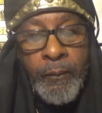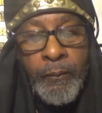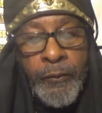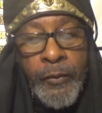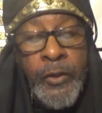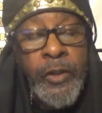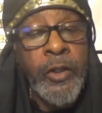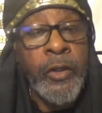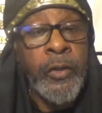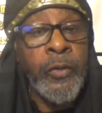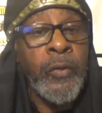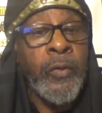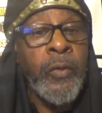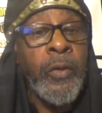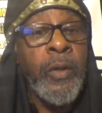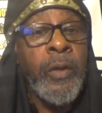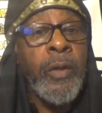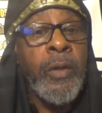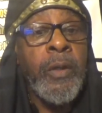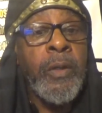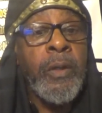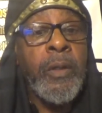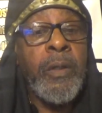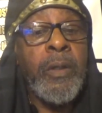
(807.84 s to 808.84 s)
you know,
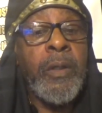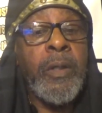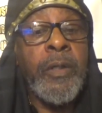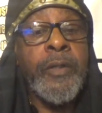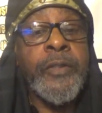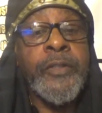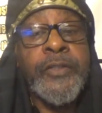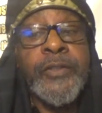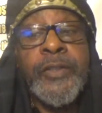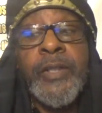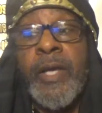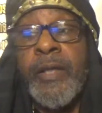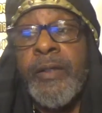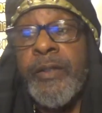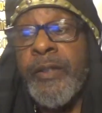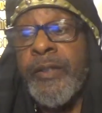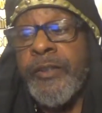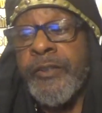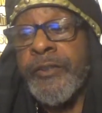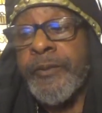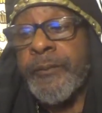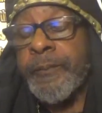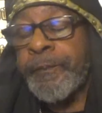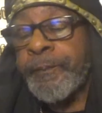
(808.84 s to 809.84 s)
understand
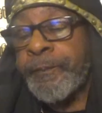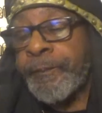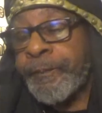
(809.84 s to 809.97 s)
this.